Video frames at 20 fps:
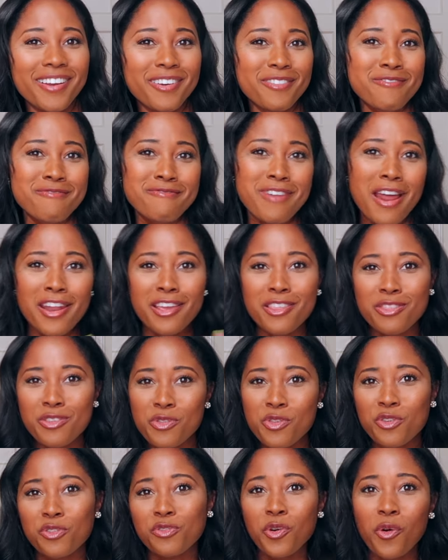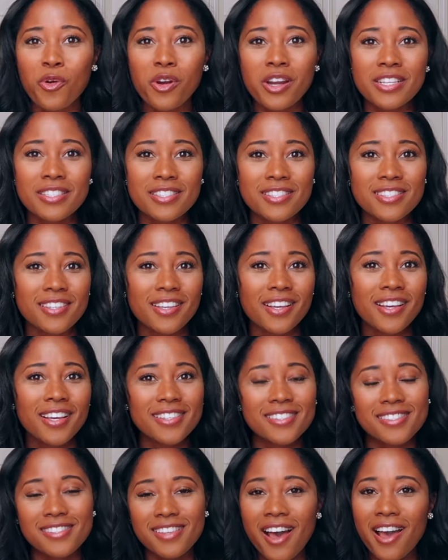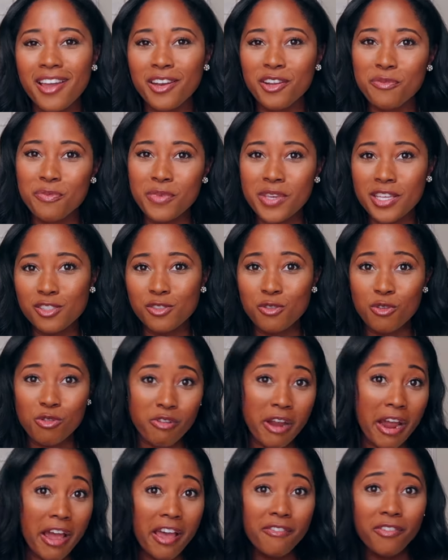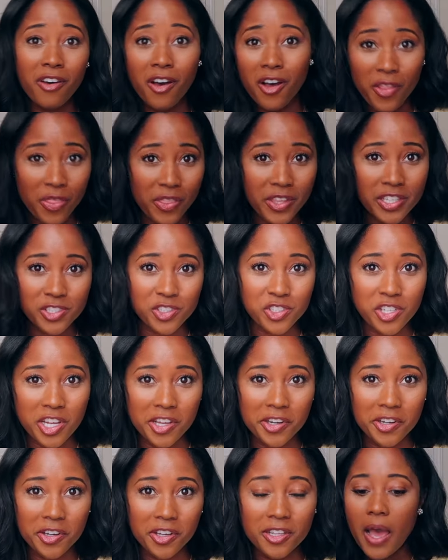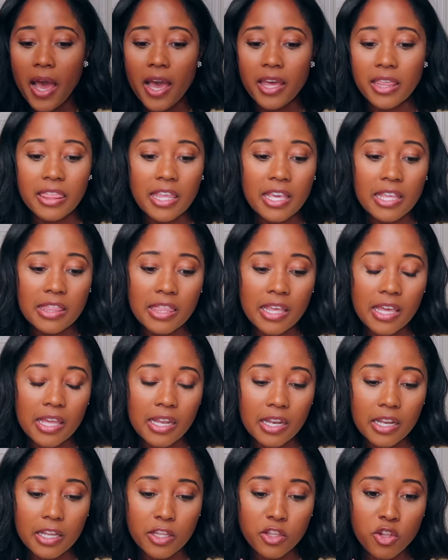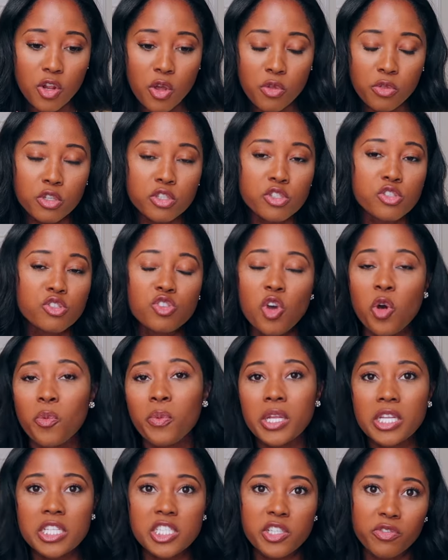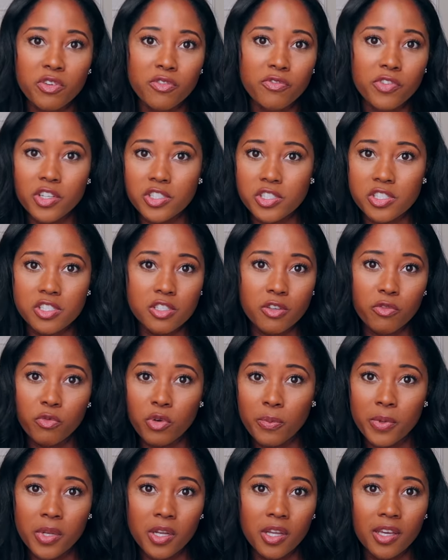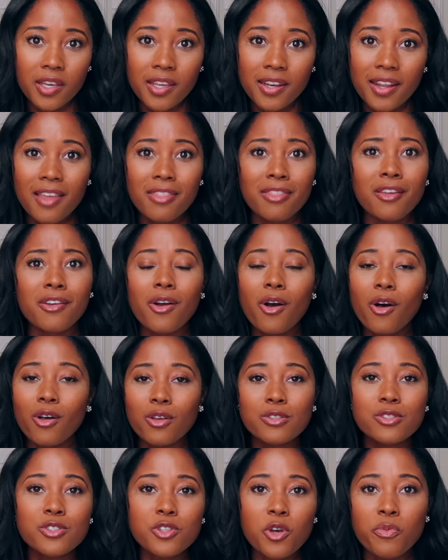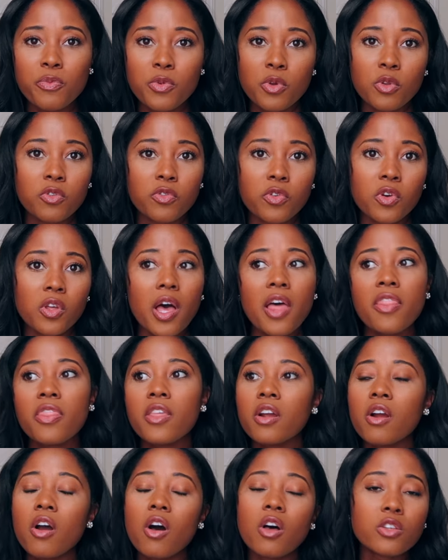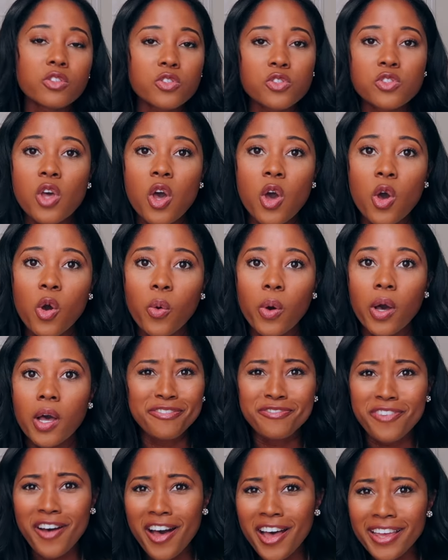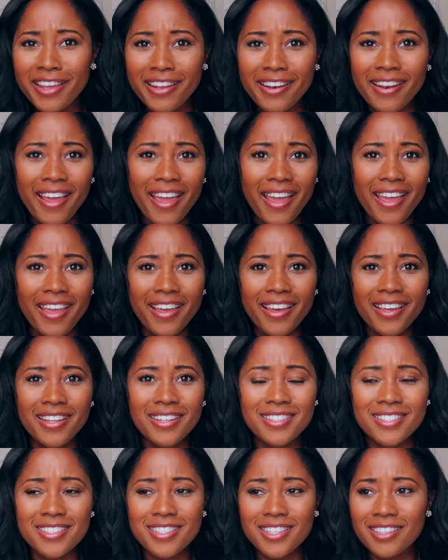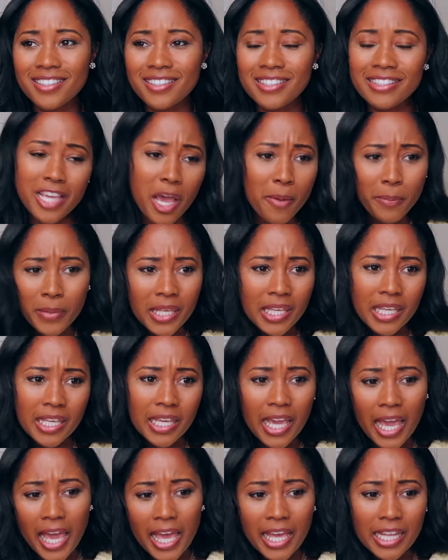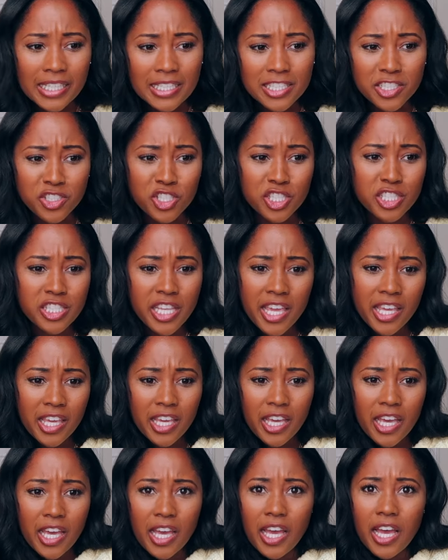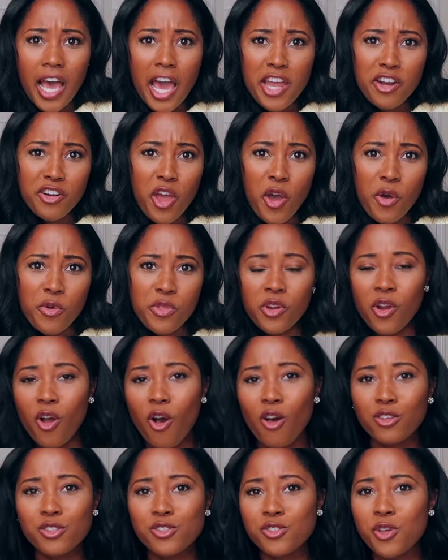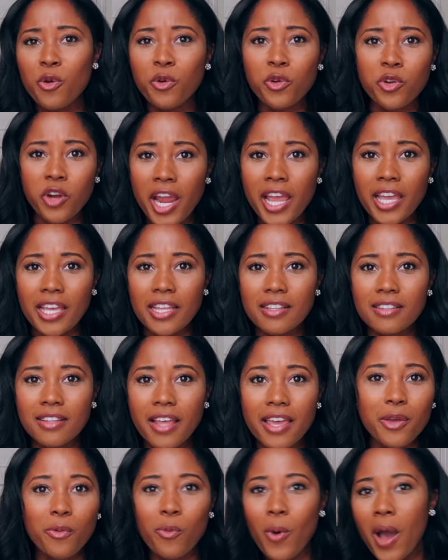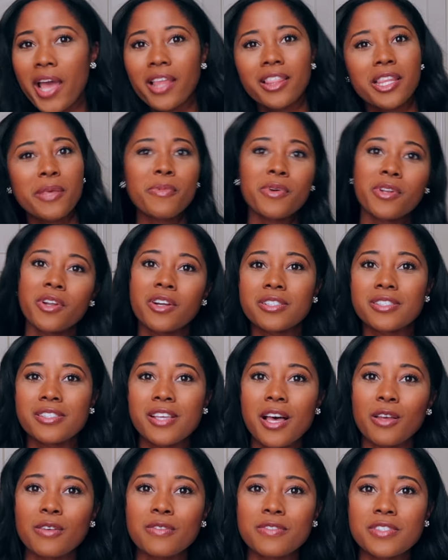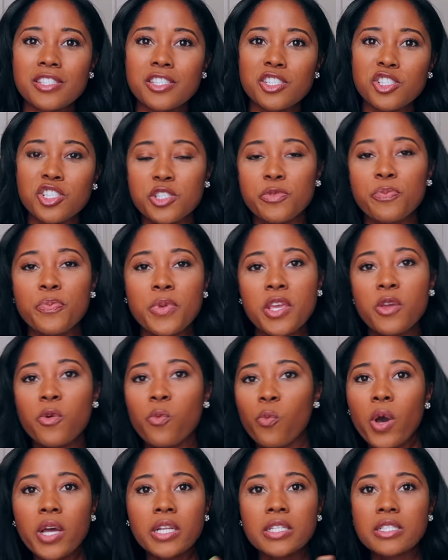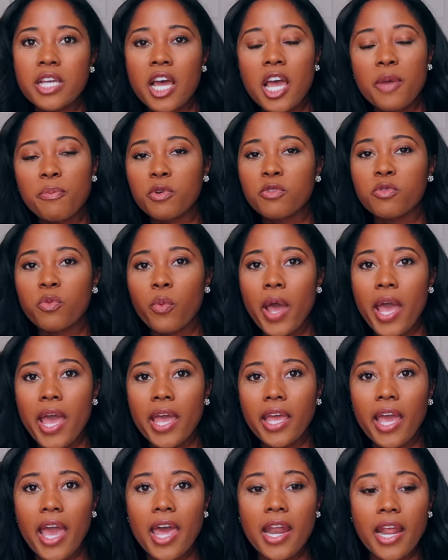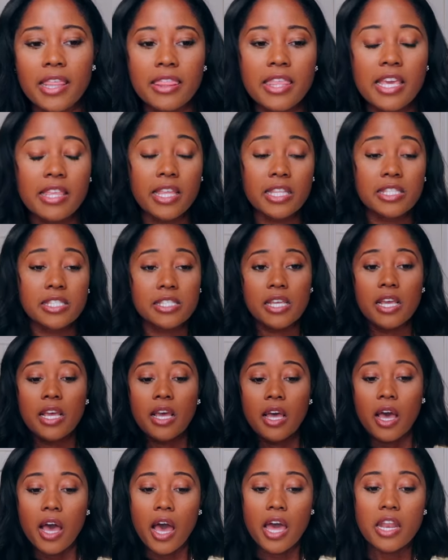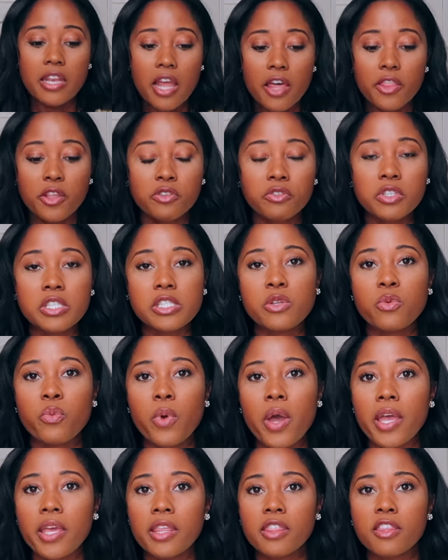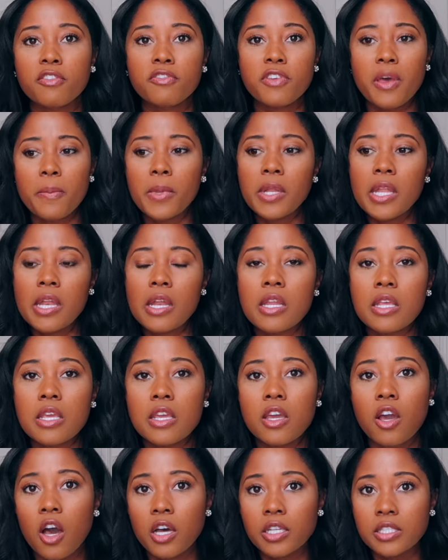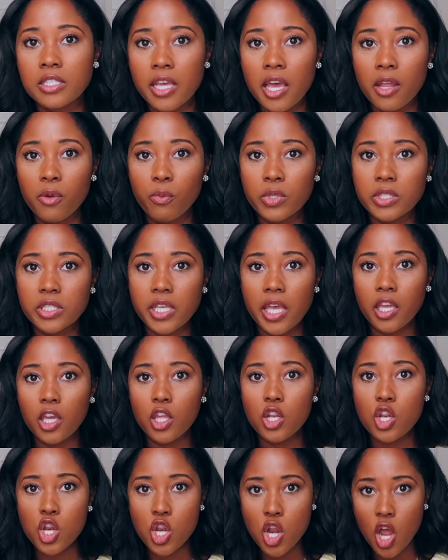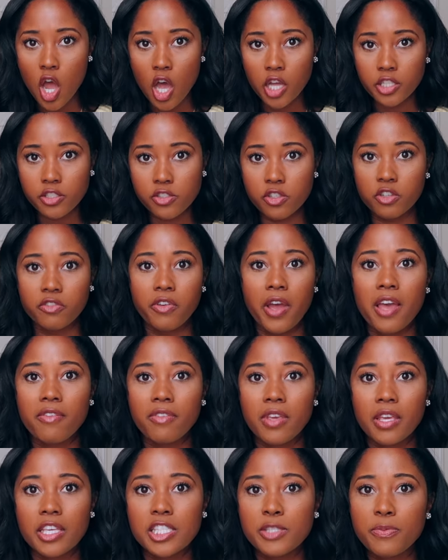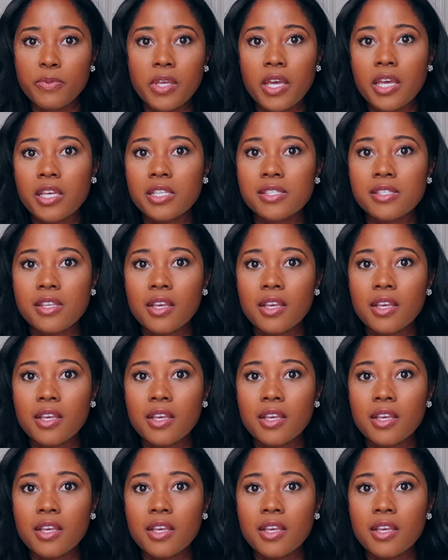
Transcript: running through the forest side of me to thrive on this channel. I think that, you know, there's so many different versions of womanhood, and they're all so beautiful, and they're all so fun and yummy, and just like, I don't know, they're all so great. Like, why limit ourselves to just being one type of way? And I think that's another reason why the femininity content was like not surviving, is because